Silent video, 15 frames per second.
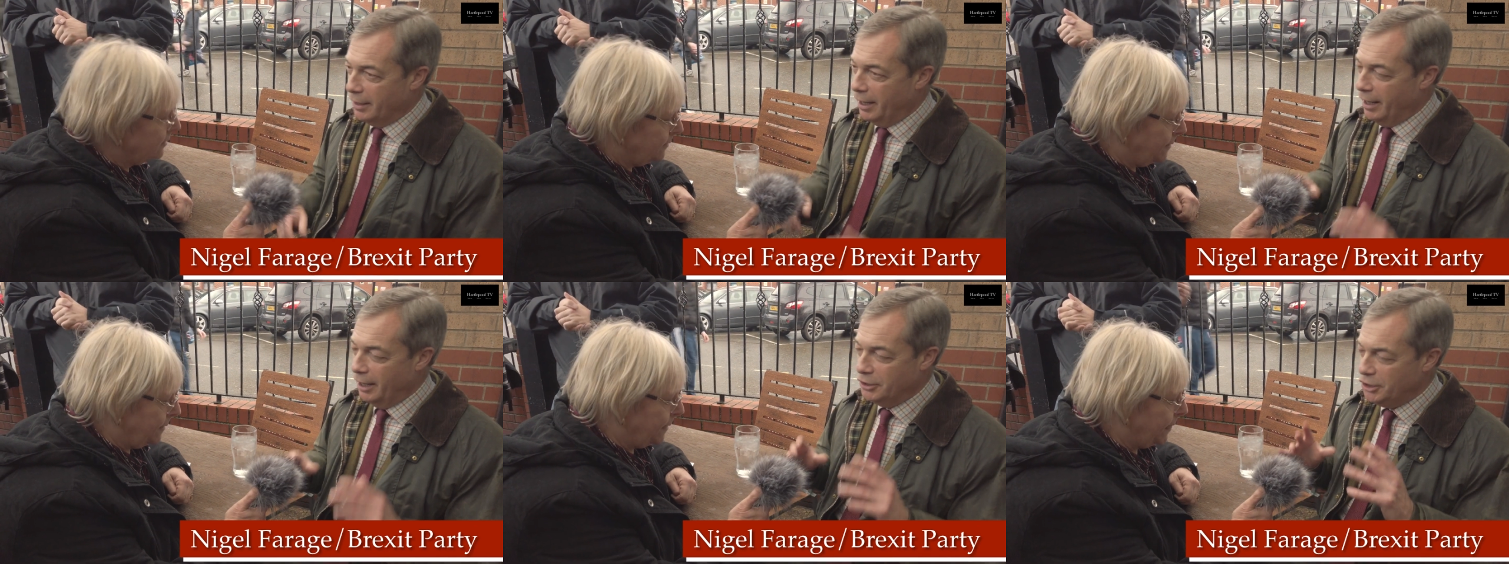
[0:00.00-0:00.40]

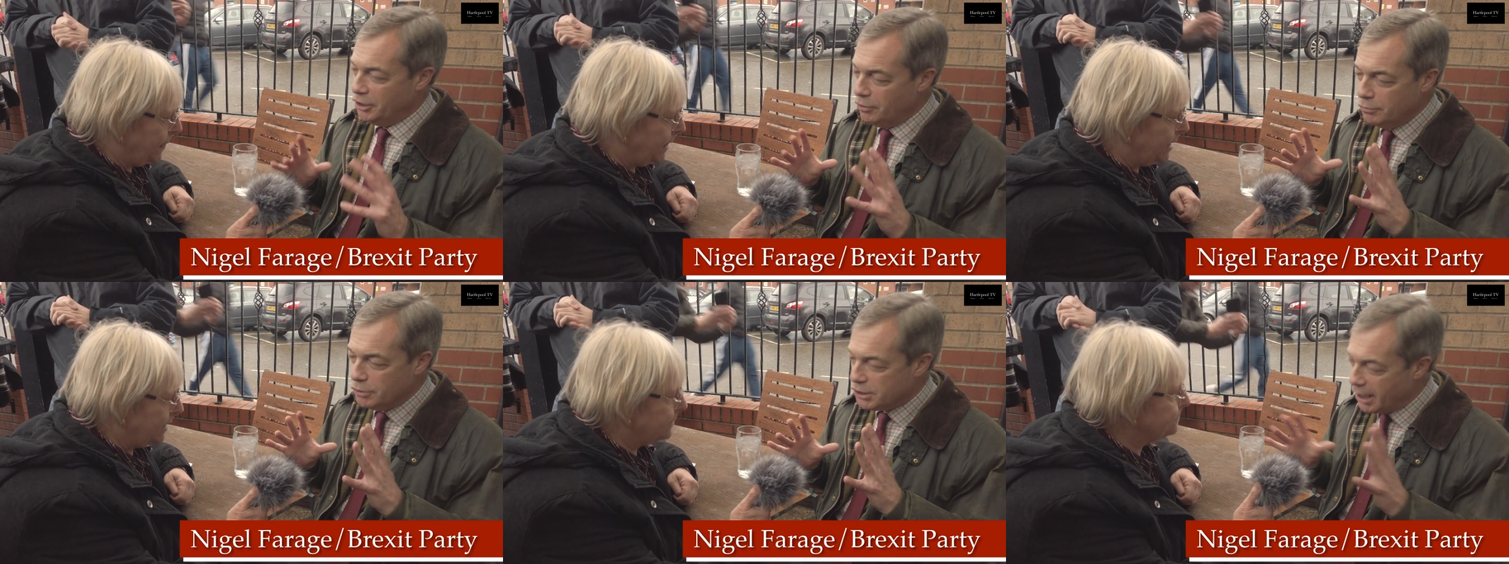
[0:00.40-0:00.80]
Speaker 1: a
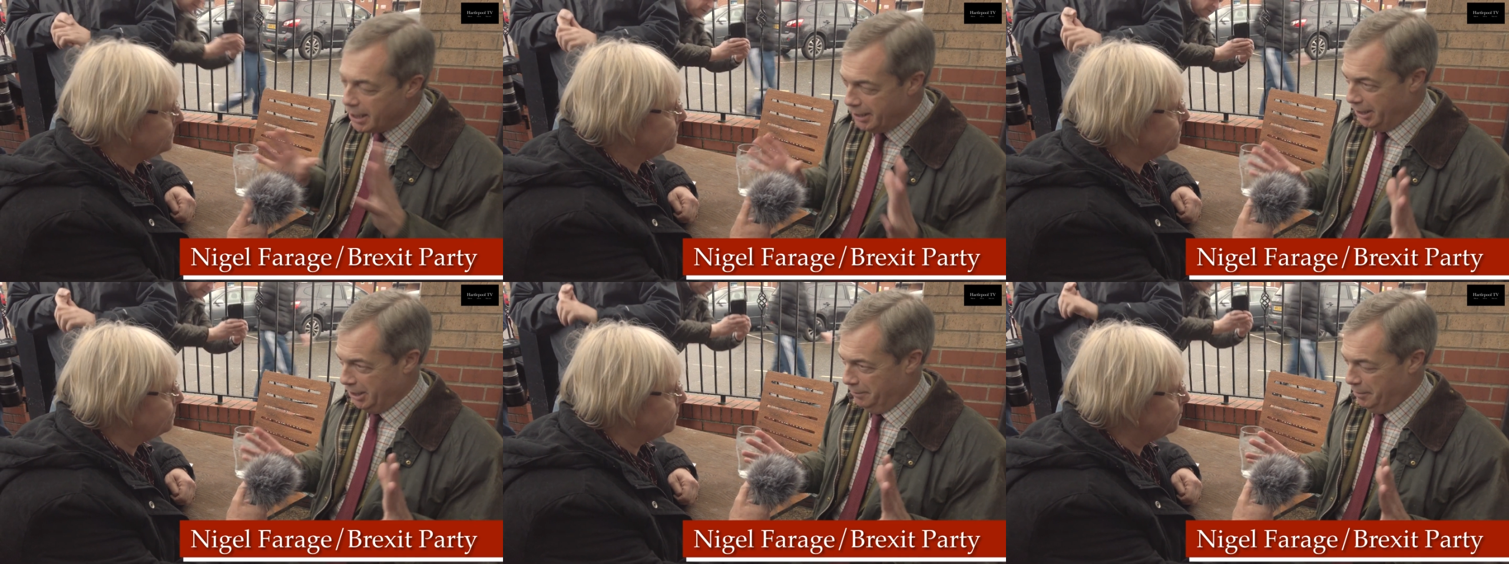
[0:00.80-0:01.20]
new
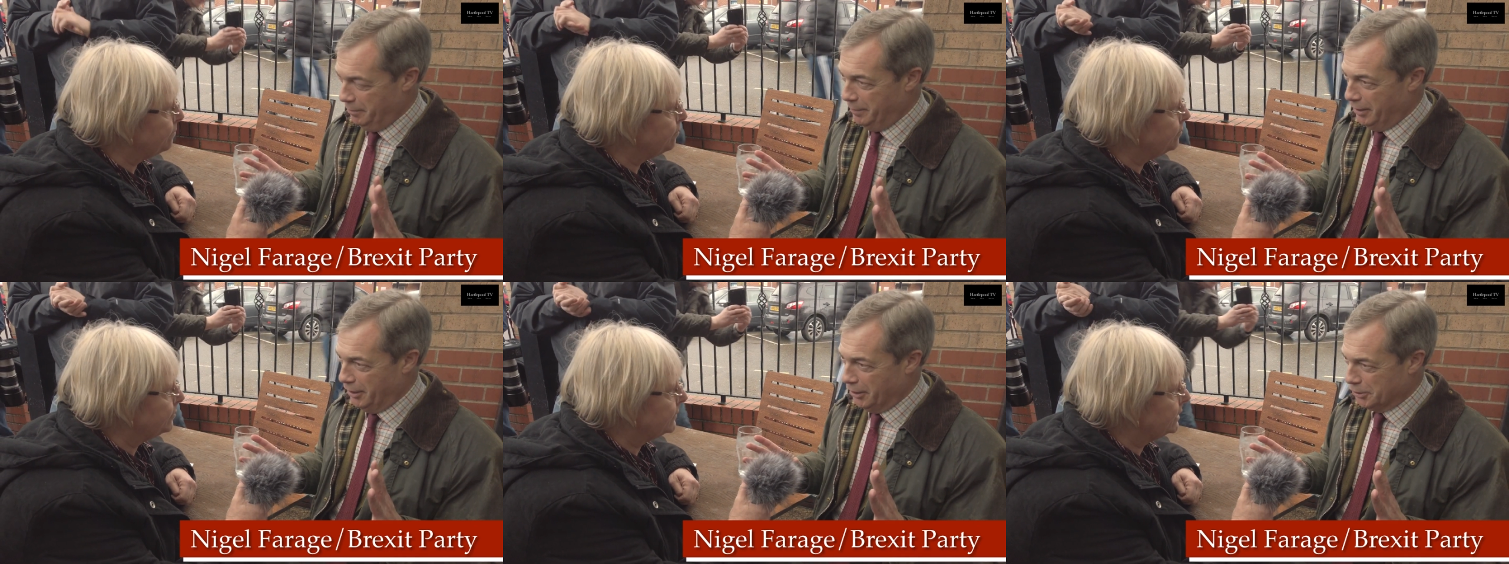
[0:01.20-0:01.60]
term
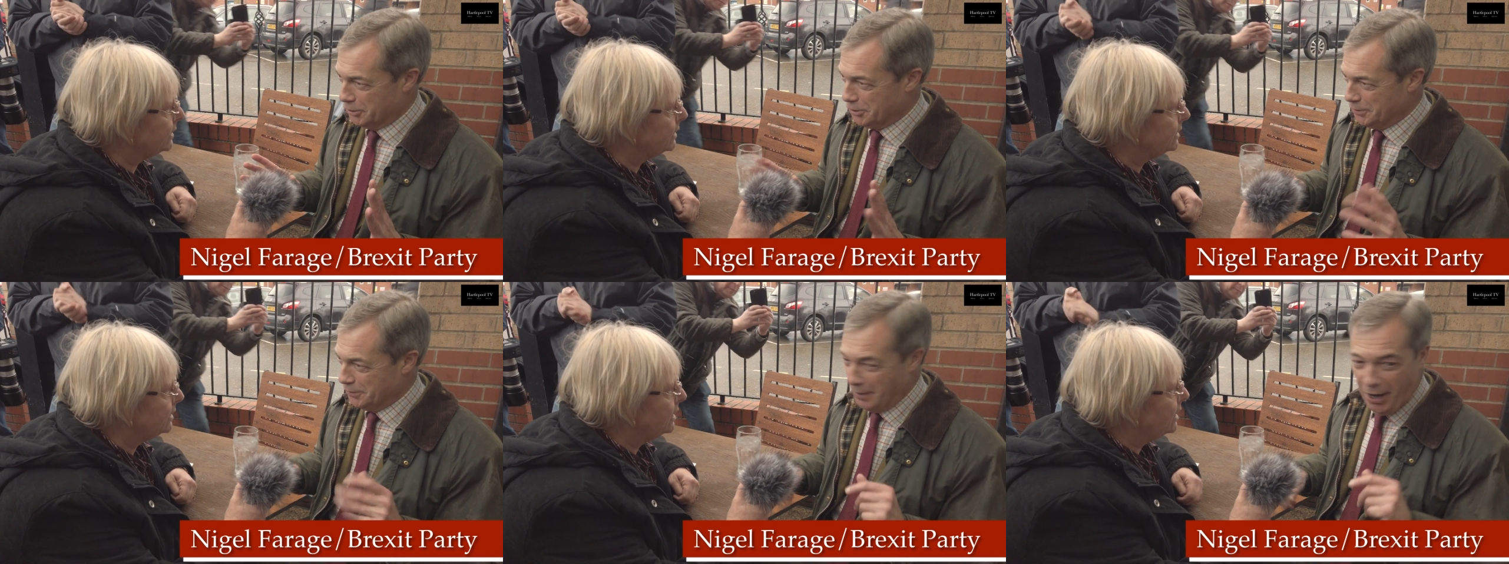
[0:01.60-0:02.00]

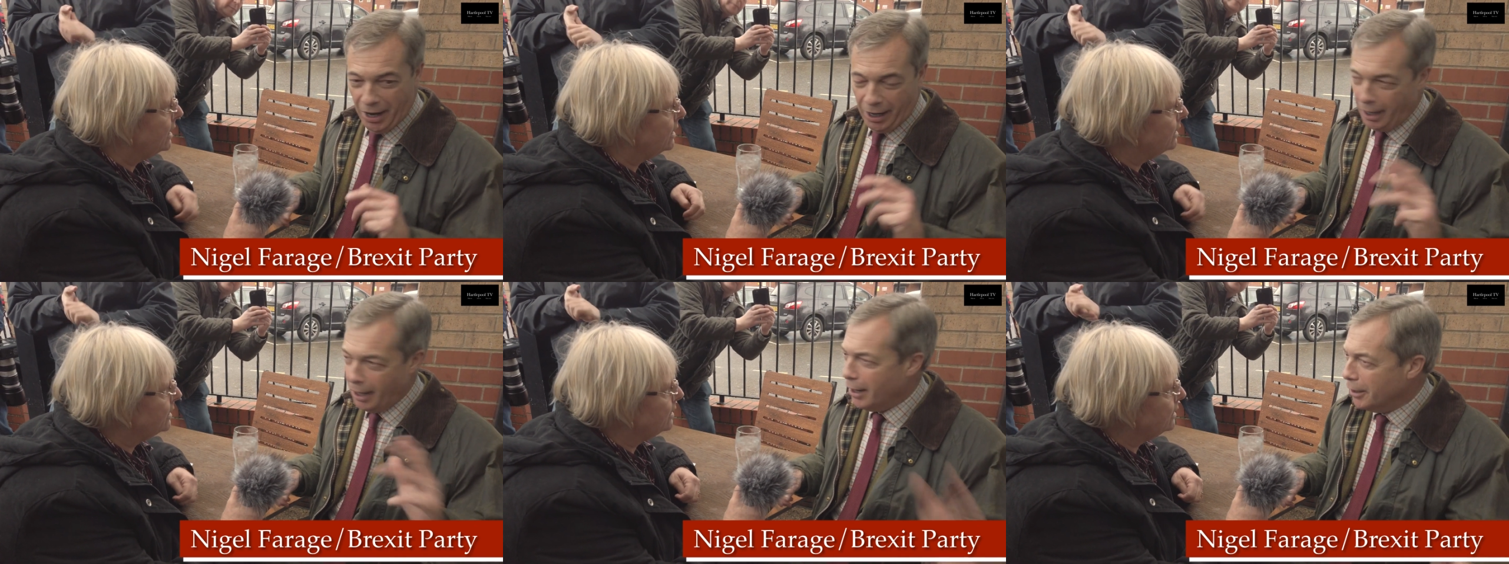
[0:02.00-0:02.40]
emerged
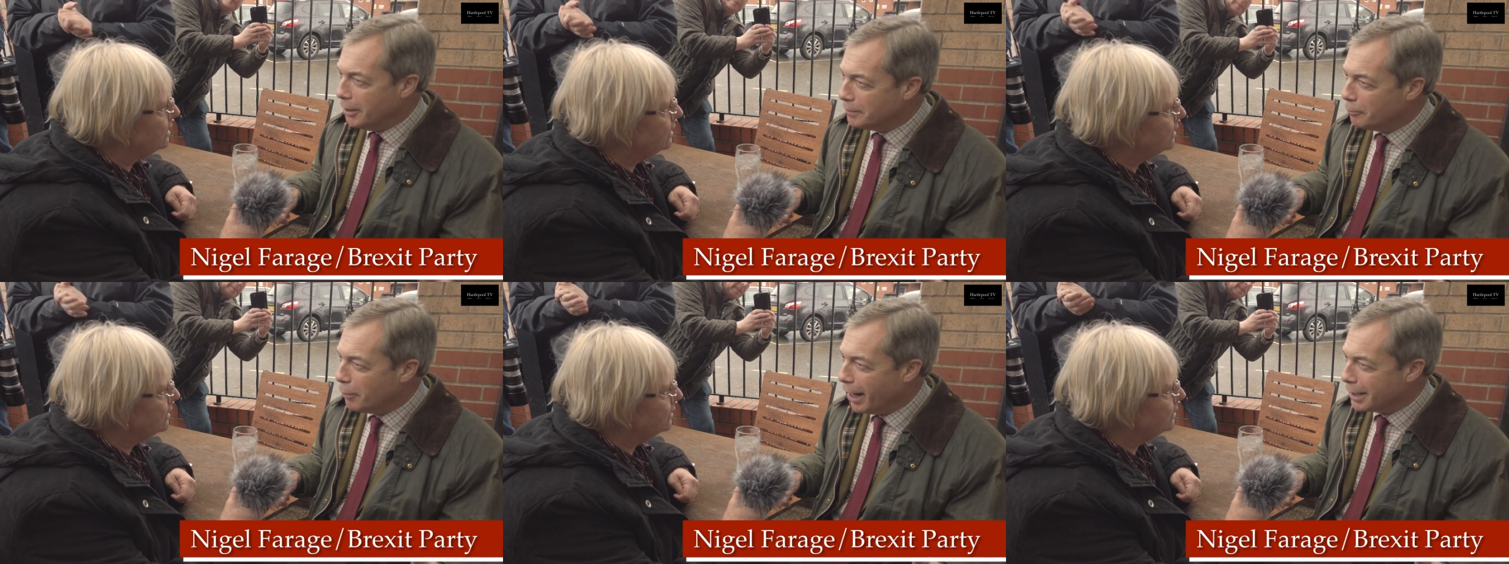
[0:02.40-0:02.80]

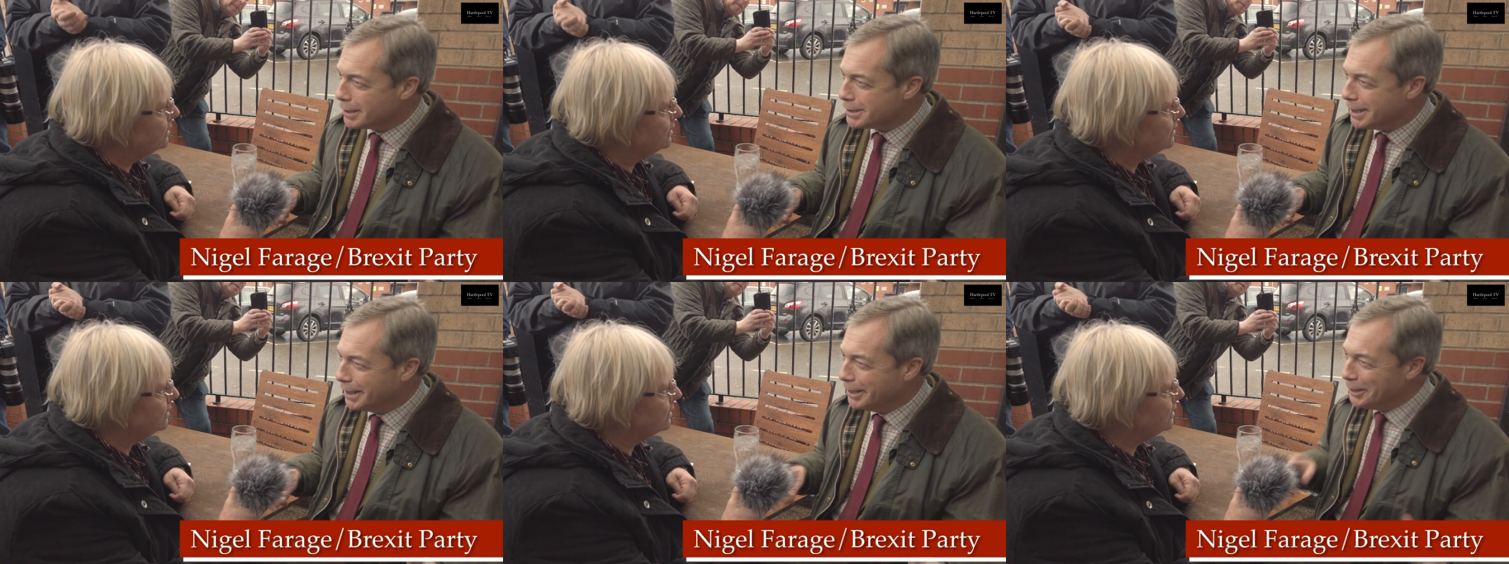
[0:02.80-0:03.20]
hard
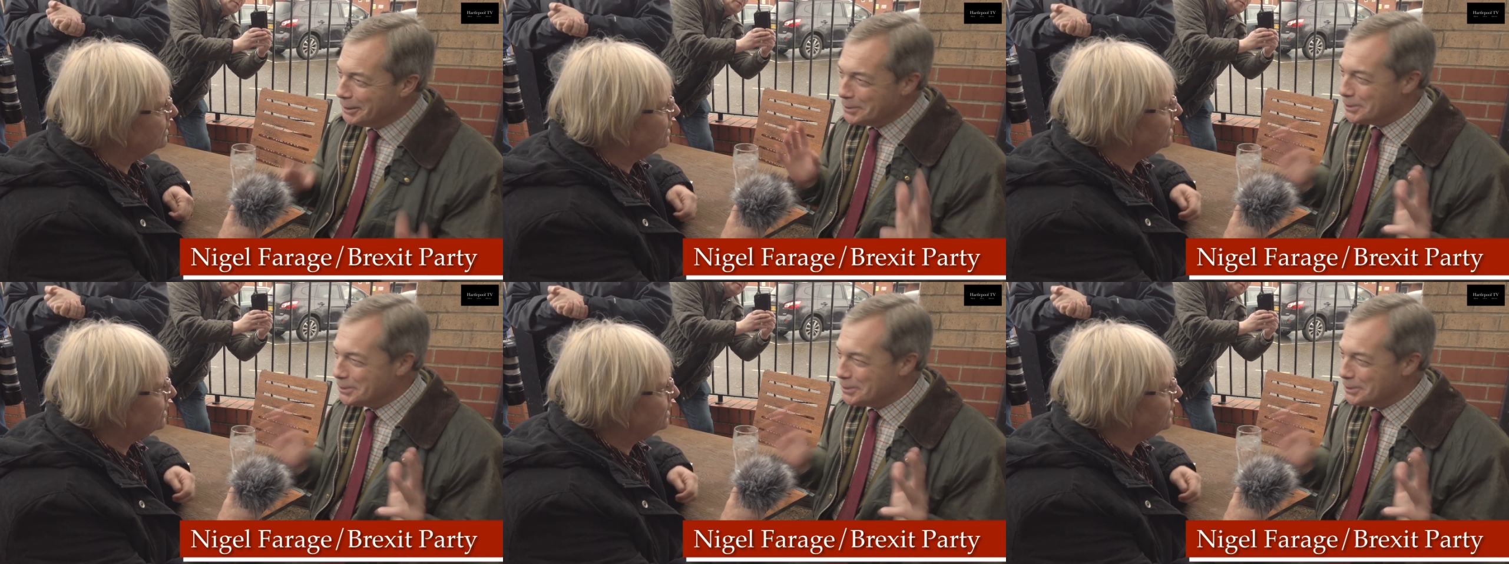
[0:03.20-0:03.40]
Brexit and